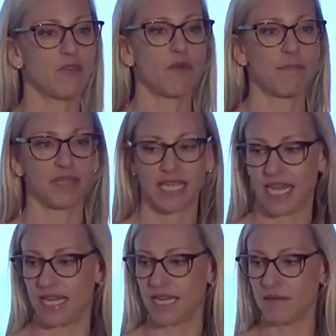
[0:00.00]

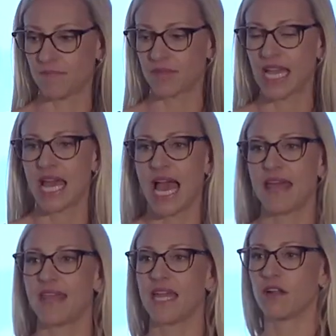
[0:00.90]
replicated,
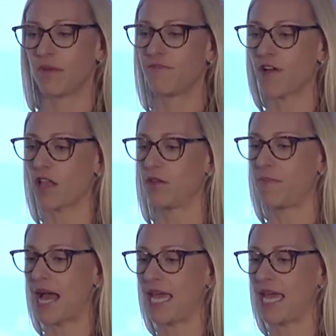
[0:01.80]
and then it'll be followed by